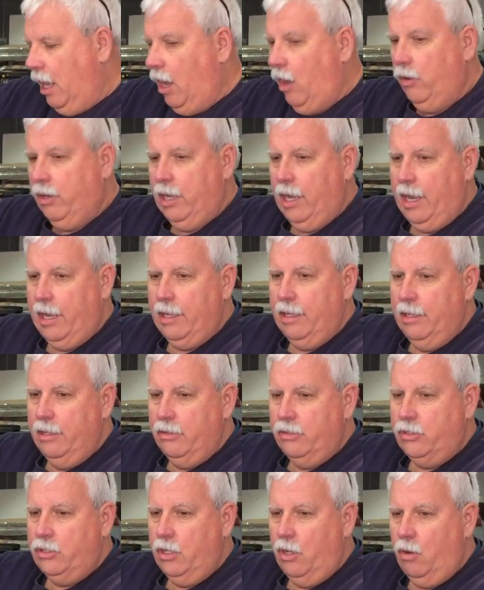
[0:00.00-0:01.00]
Okay,
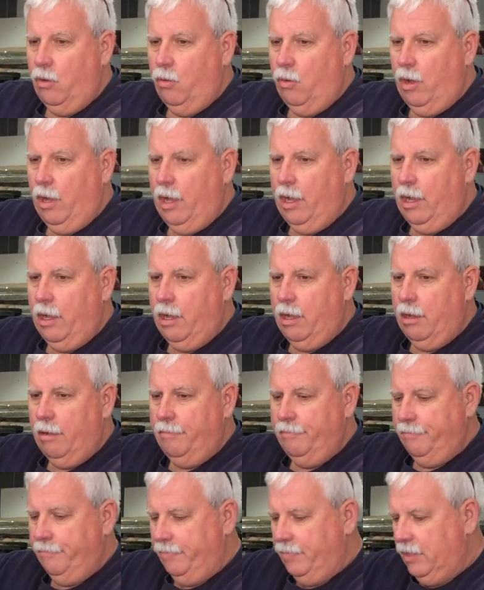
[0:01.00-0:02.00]
so
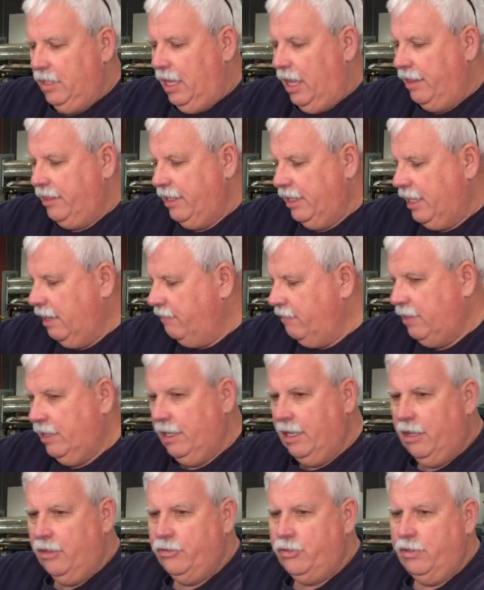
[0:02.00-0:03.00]
I think
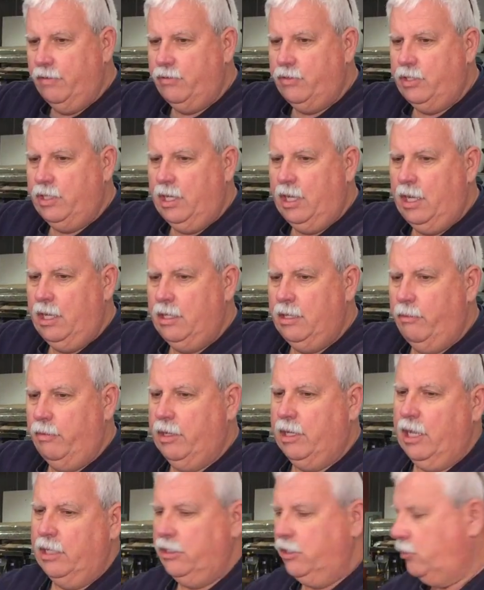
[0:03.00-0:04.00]
everything else you've seen, that
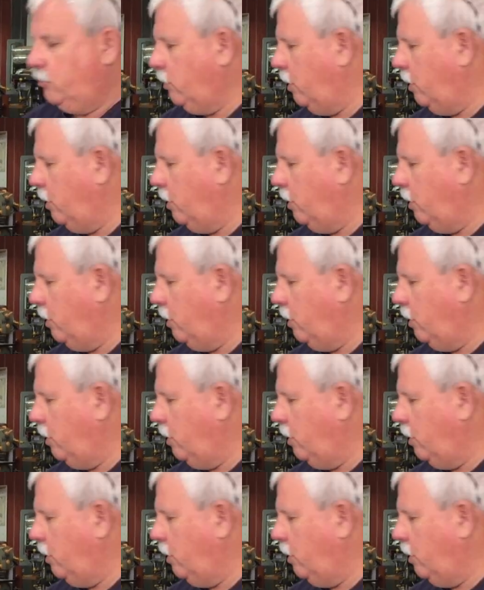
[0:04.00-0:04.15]
we cut the